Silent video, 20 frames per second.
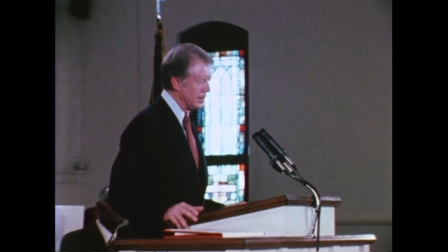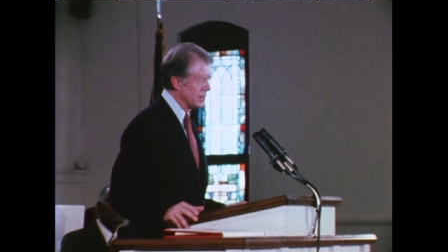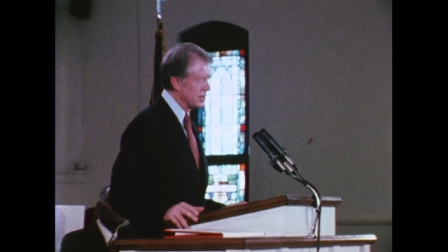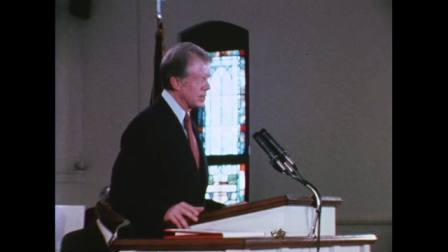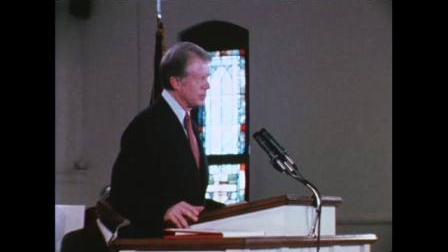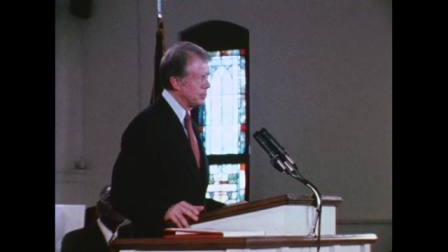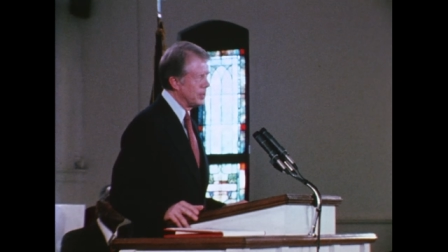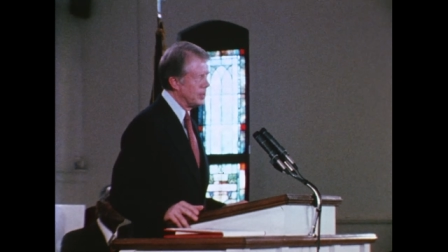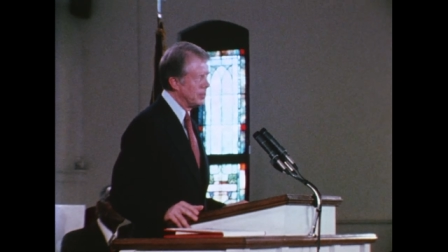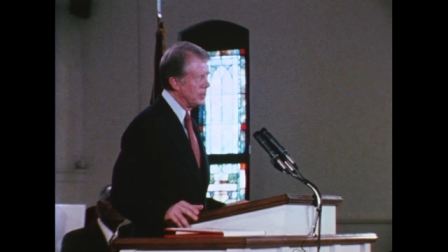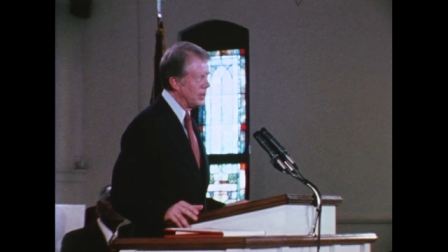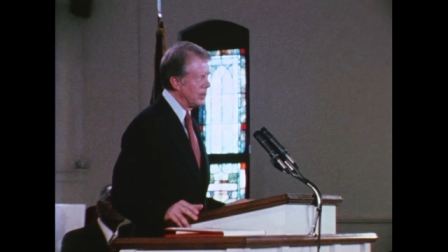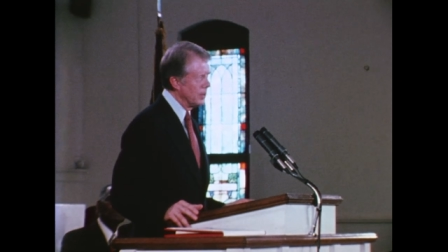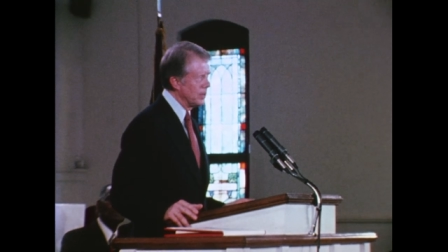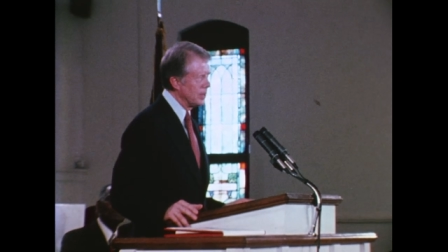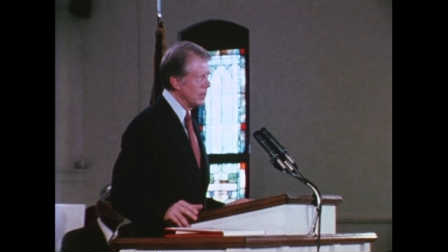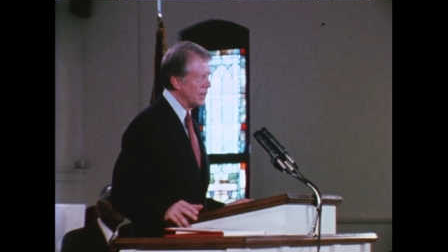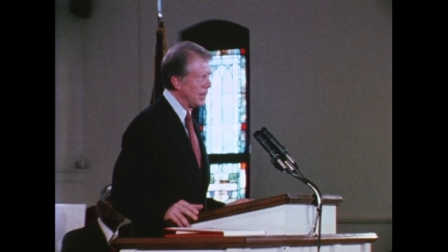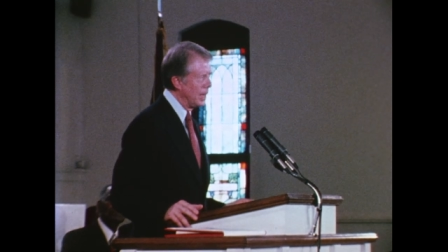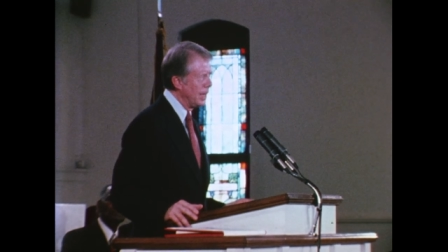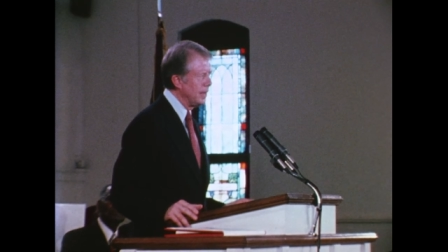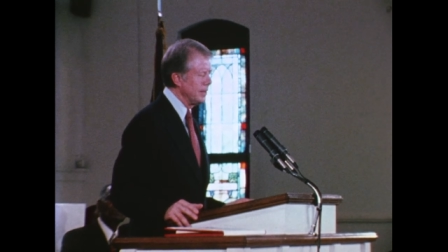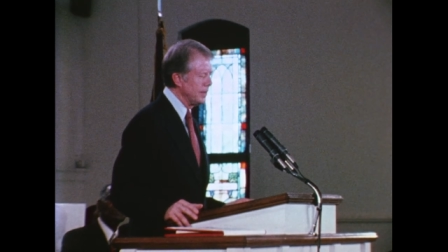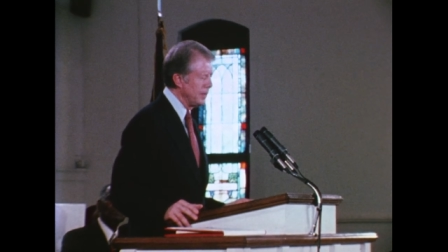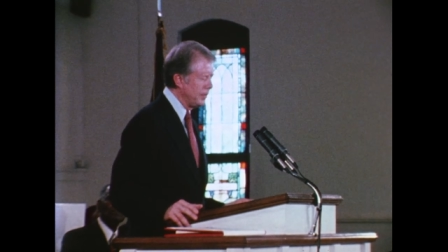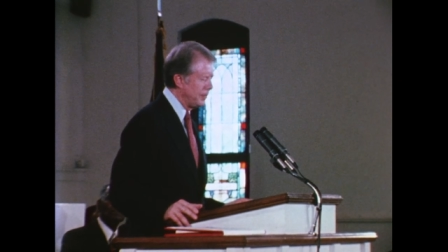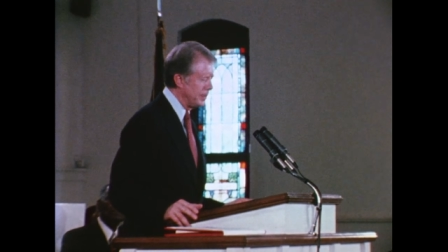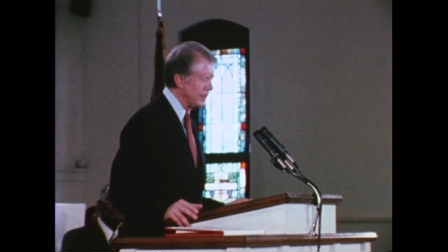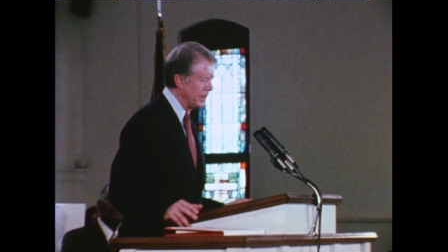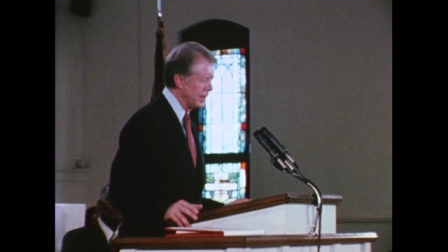is to promote
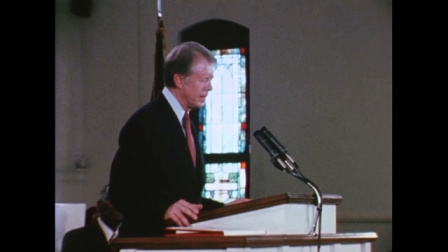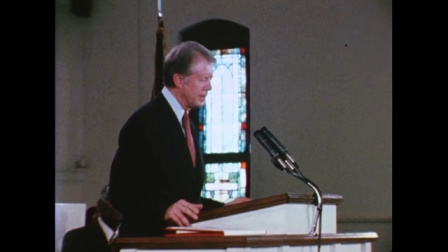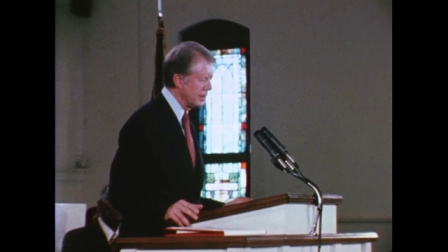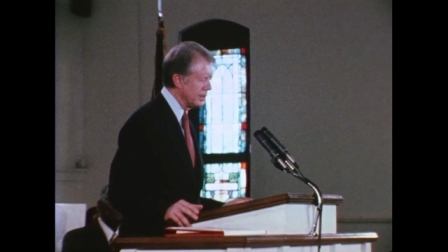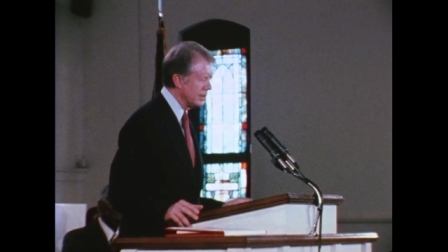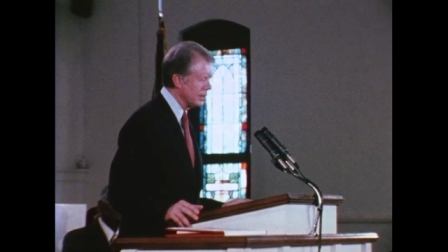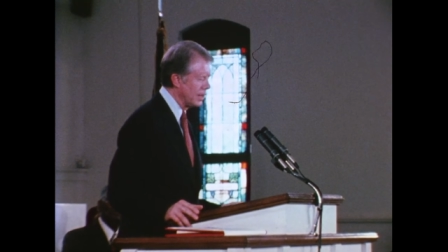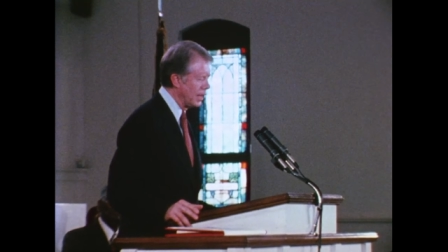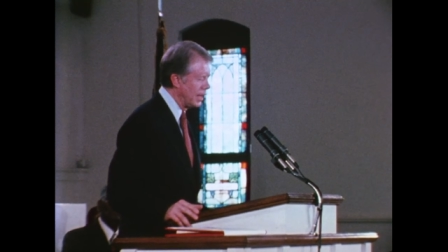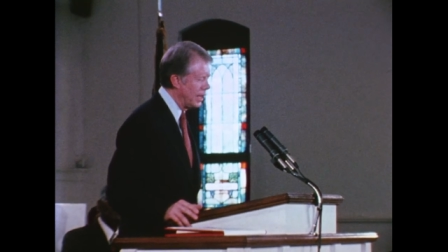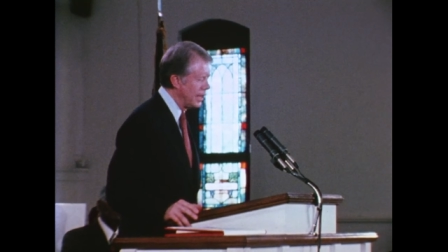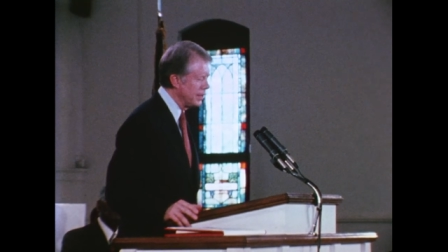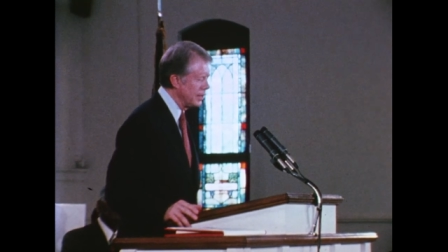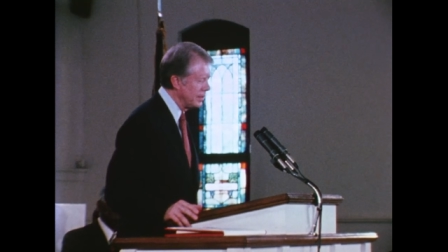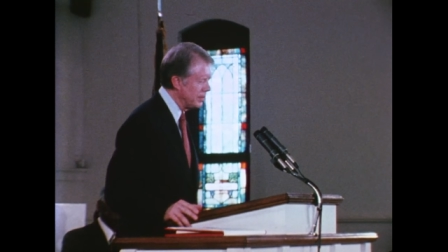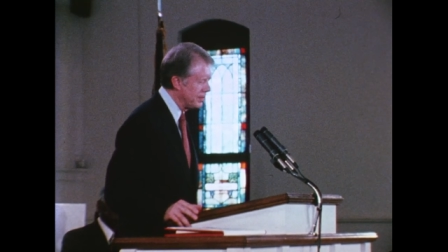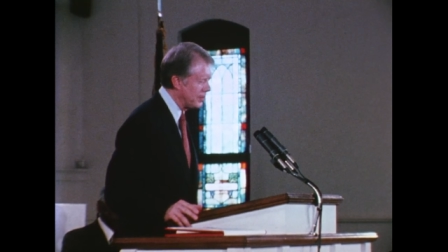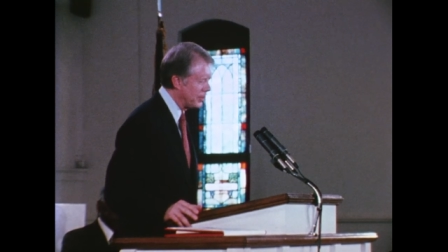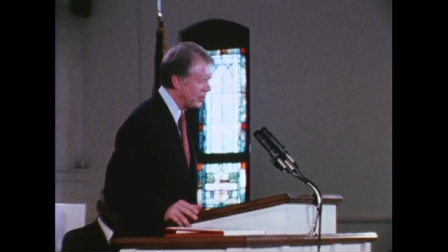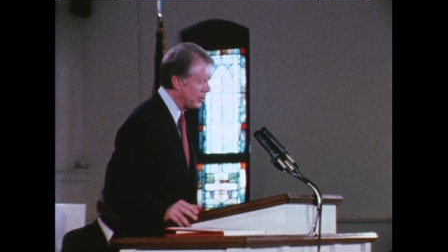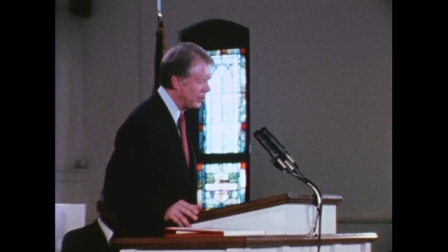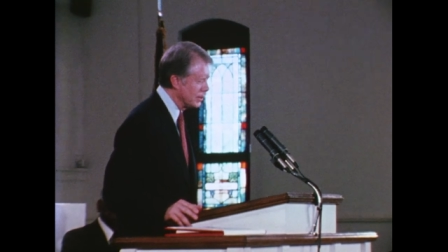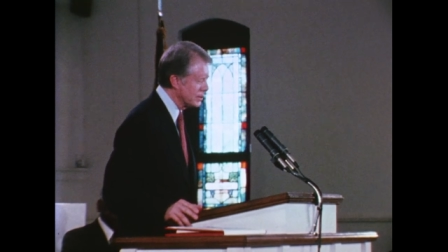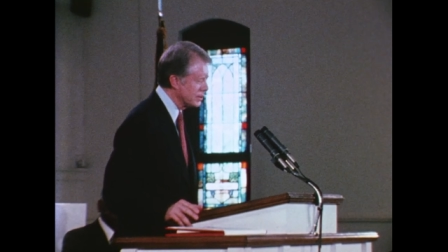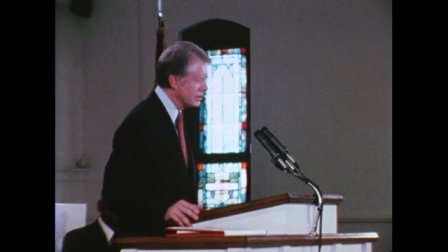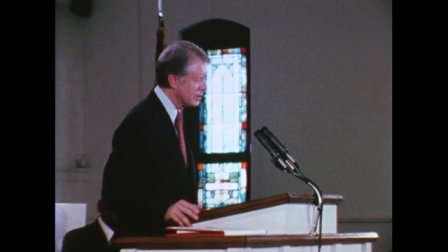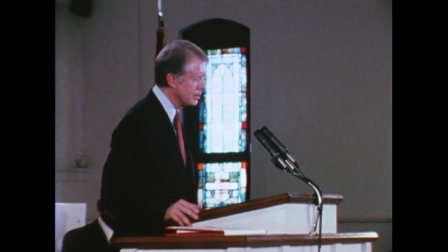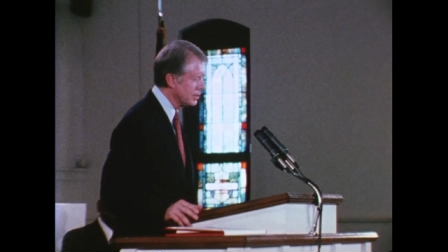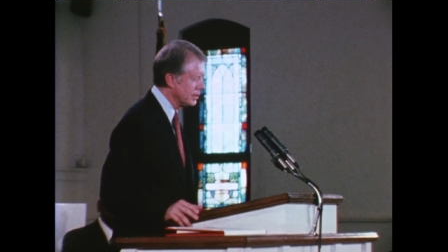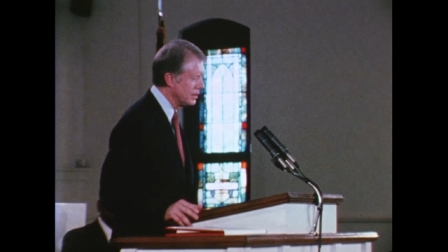and defend and
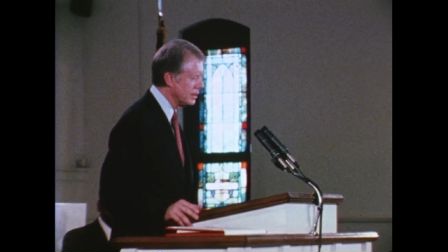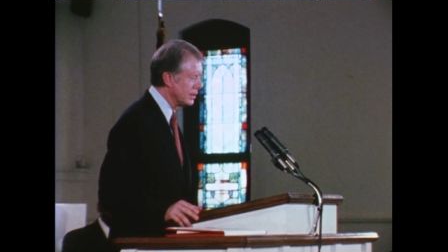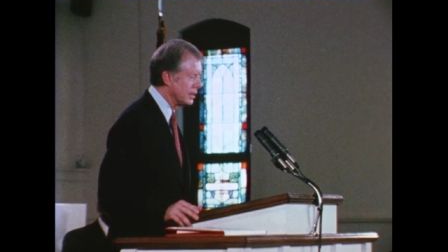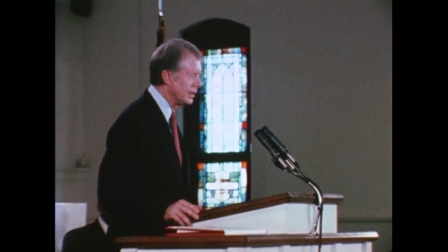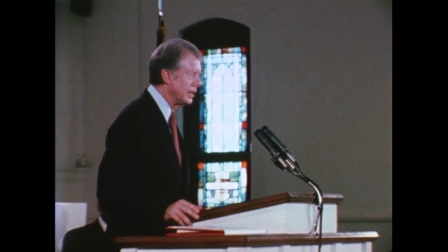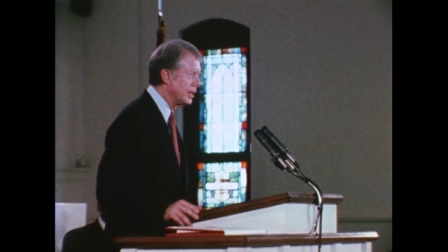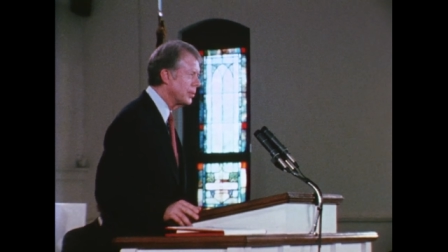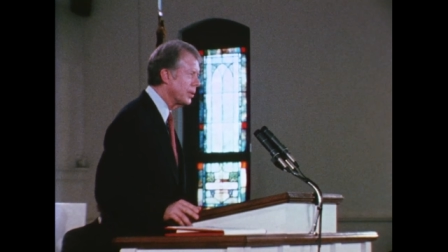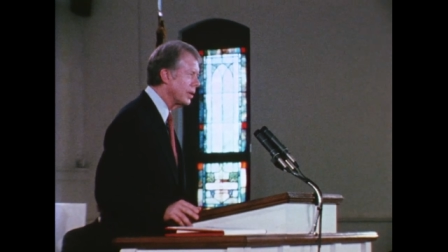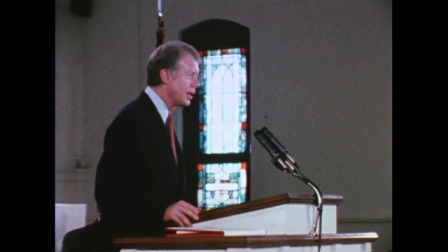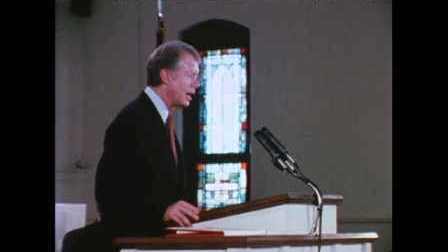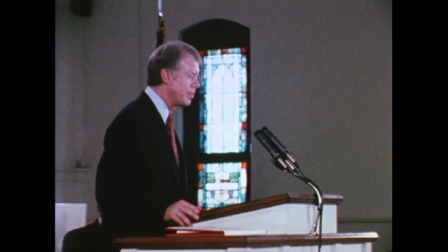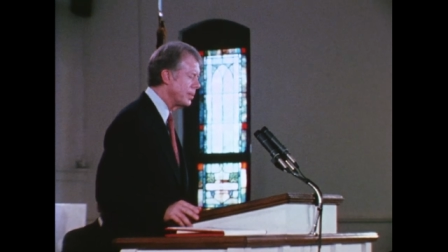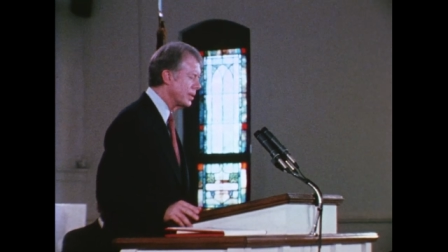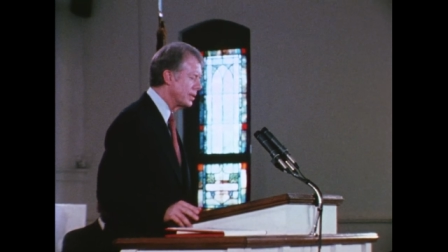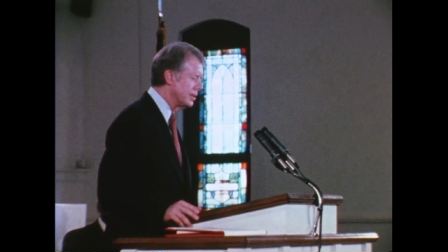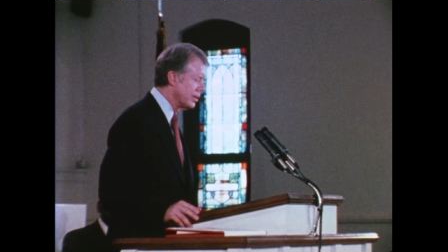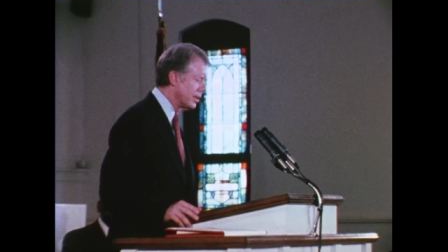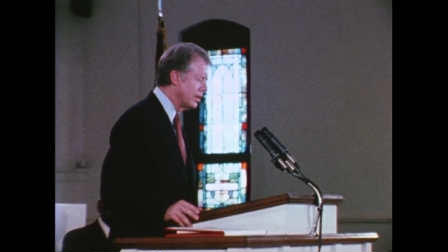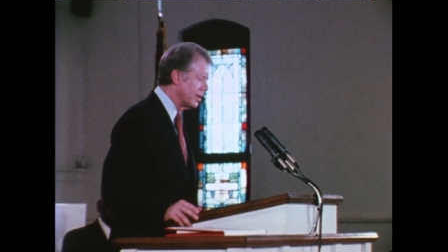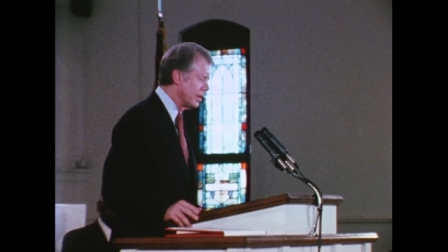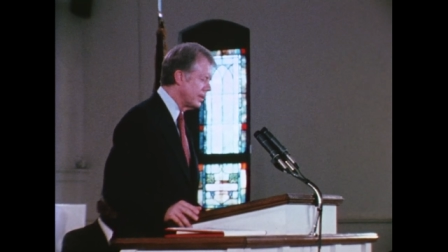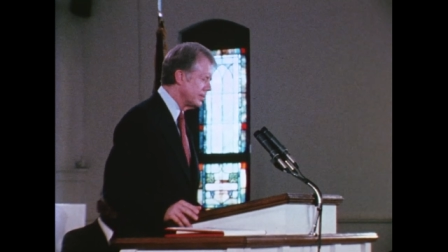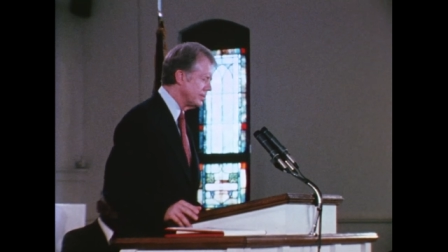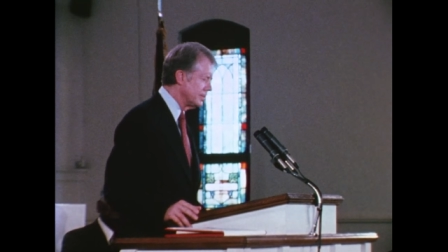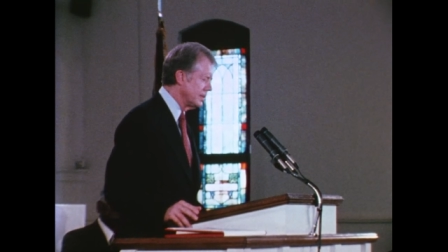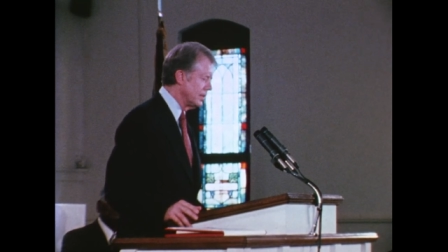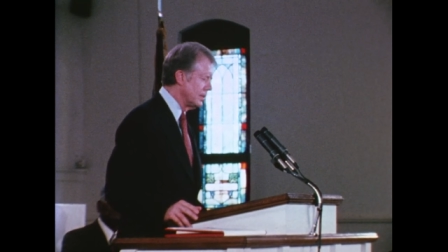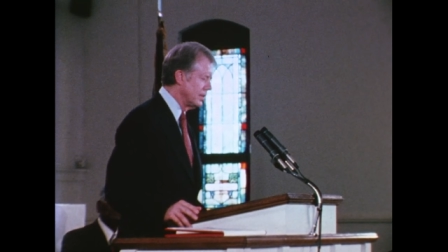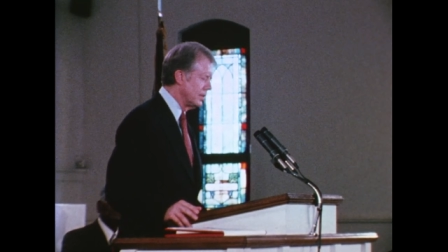enforce the equal
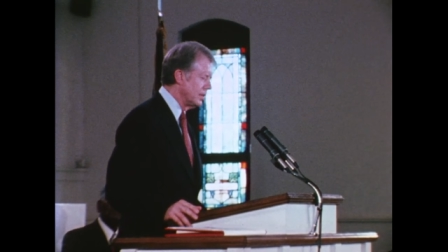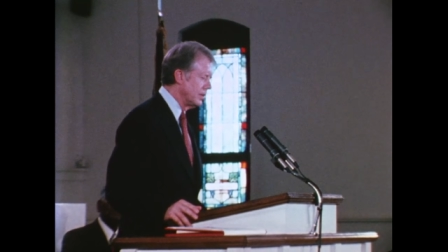opportunity